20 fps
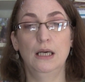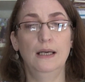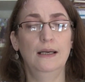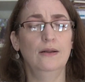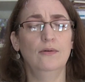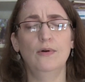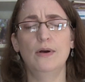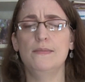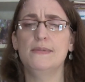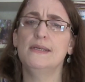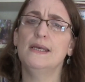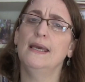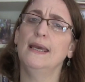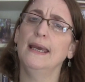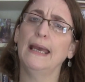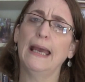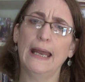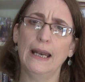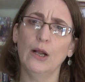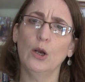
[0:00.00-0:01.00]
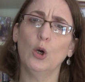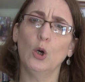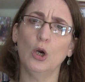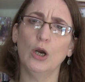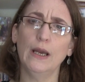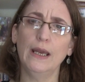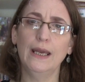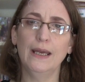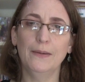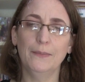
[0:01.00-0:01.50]
Not why I'm saying
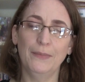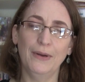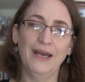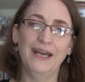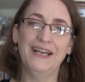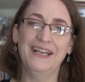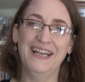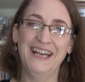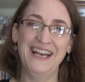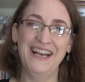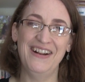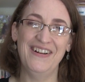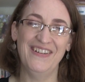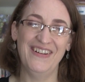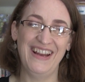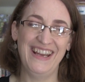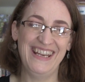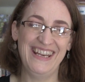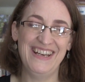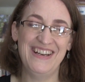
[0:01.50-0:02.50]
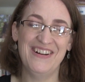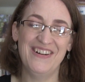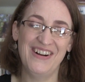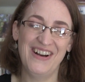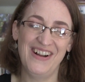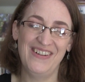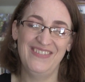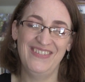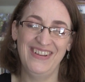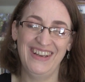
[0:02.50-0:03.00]
category, but anyway, you know what
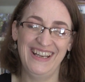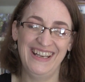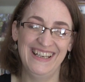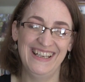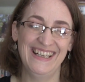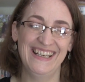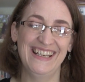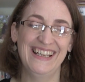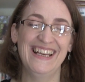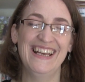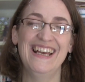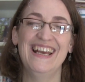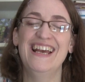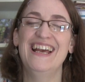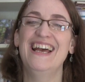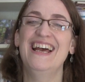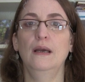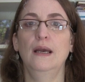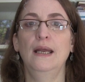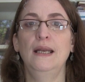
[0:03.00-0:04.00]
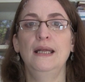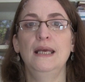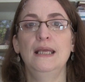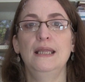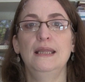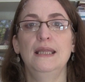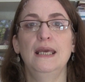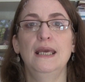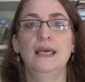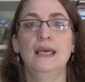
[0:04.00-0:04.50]
I mean.
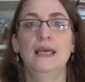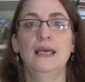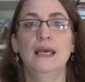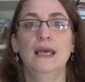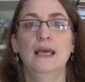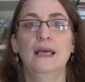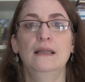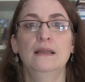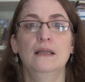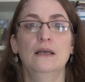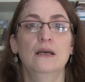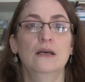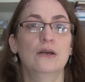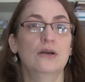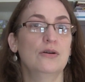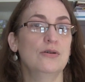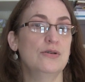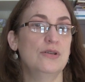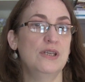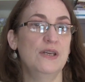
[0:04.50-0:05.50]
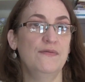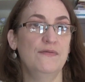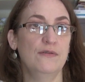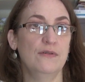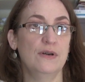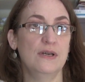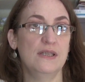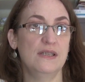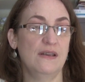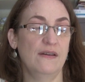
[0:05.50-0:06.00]
Anything in the
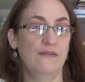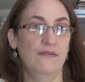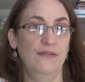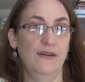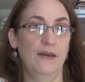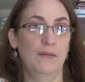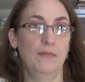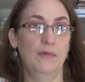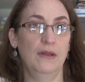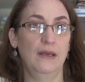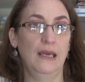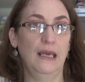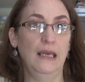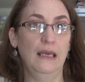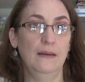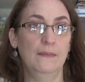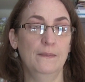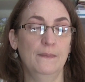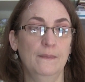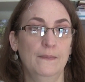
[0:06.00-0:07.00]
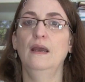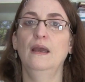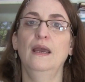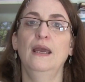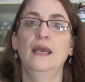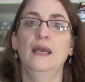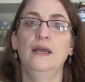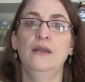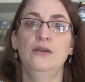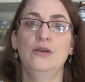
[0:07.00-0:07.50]
cruciferous family
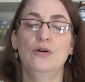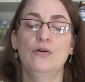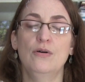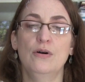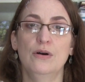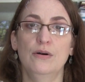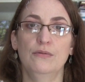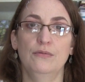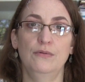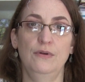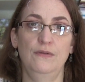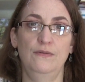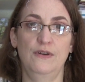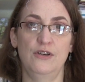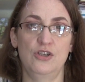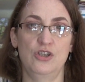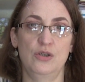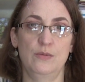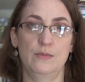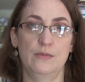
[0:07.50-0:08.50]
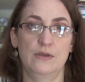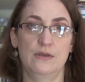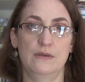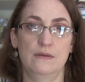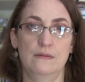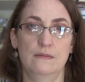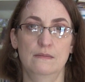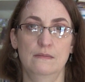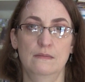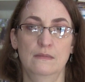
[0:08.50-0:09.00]
and your root vegetables.